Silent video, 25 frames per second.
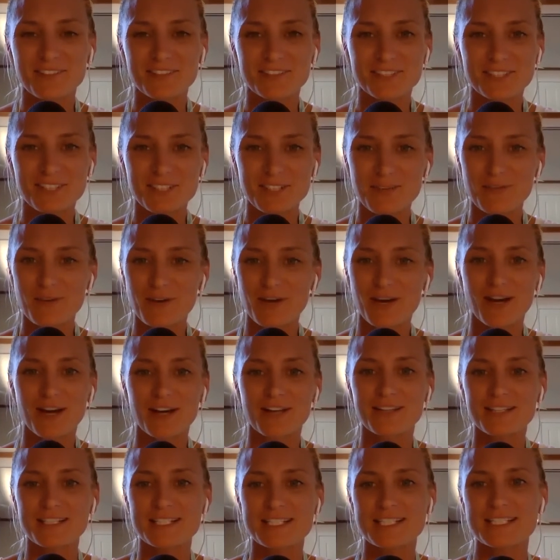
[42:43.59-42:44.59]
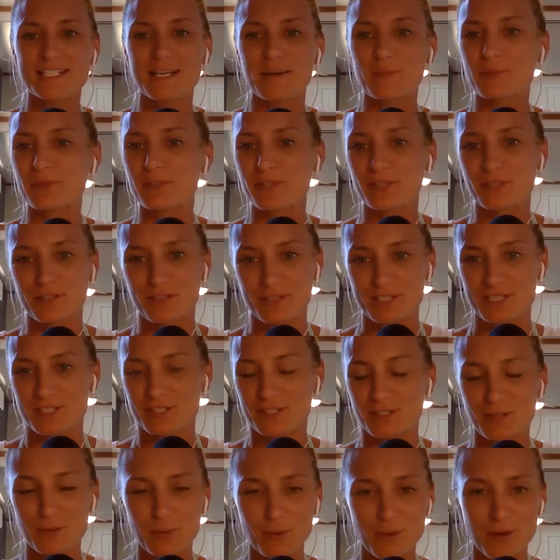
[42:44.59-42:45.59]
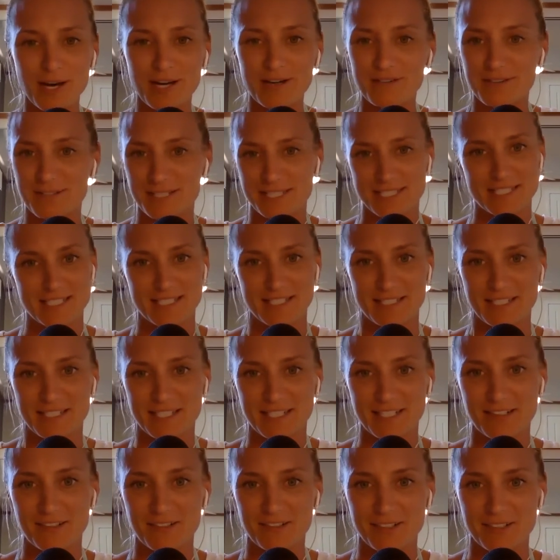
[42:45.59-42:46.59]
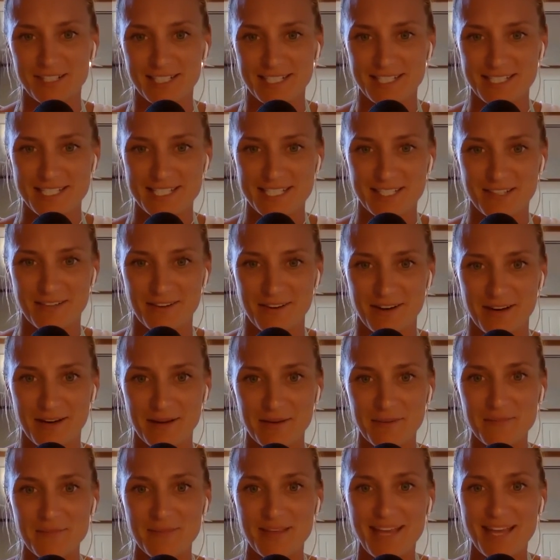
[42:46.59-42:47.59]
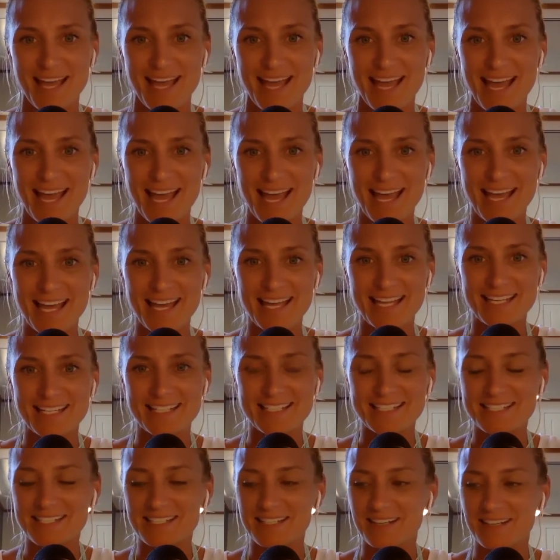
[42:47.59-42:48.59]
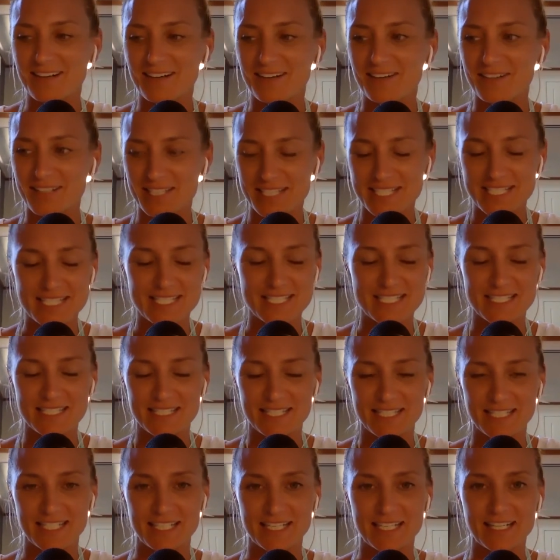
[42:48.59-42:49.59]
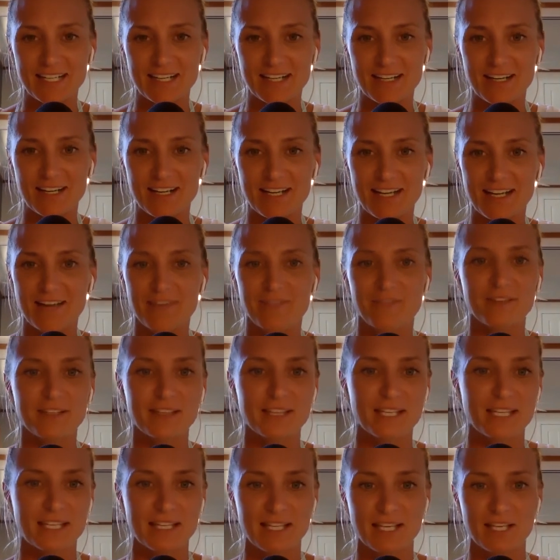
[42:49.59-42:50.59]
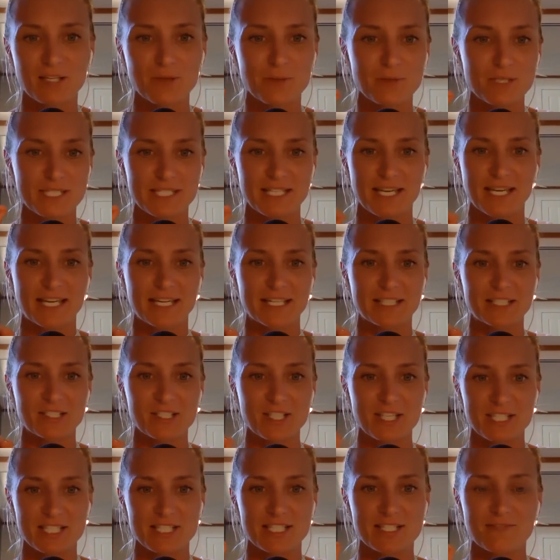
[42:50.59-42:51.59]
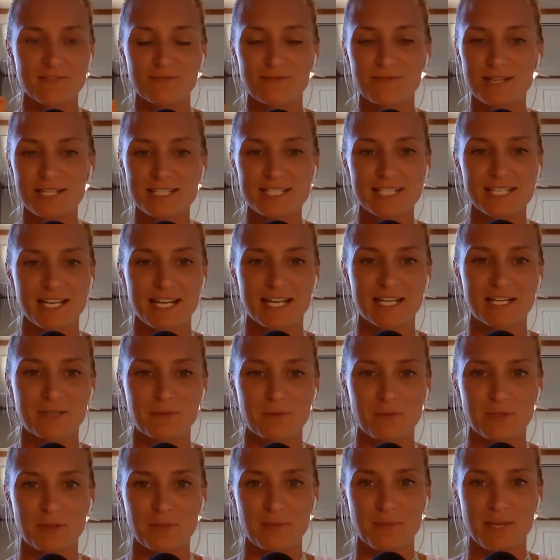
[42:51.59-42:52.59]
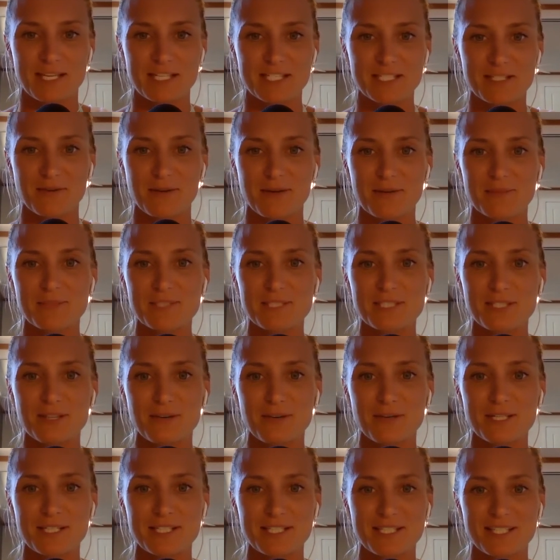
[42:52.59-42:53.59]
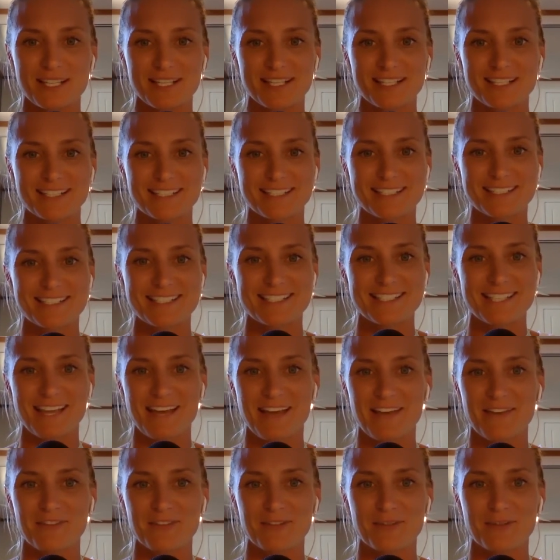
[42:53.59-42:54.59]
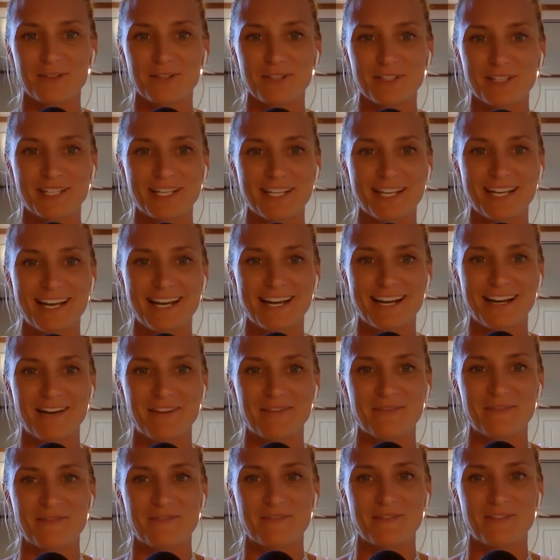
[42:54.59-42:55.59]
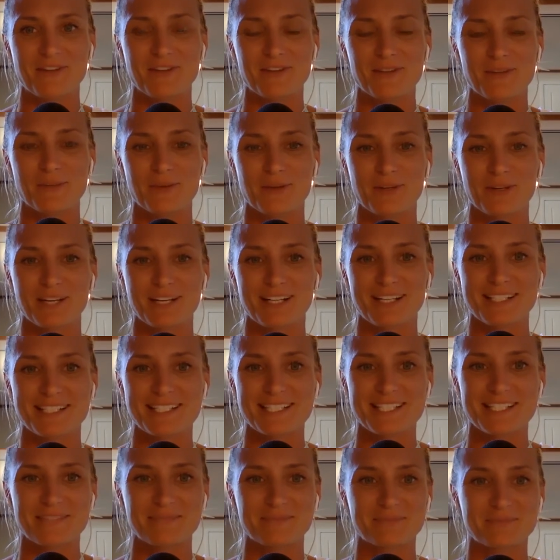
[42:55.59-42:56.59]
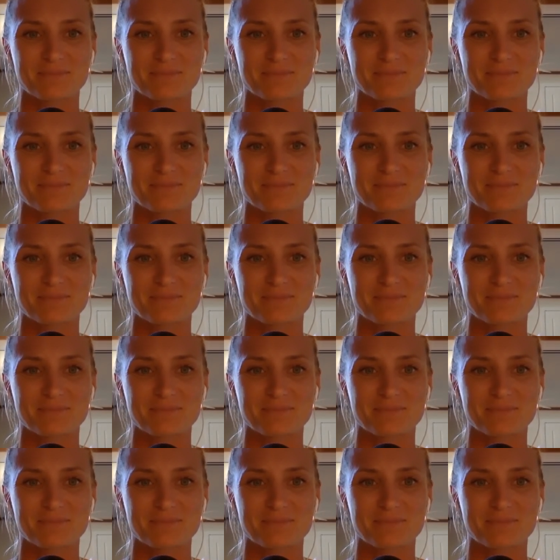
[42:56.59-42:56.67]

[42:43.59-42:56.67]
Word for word: You know what, I only stumbled across you quite recently on Instagram, and instantly everything that you were saying just resonated with me. So I'm so excited to have you on the podcast.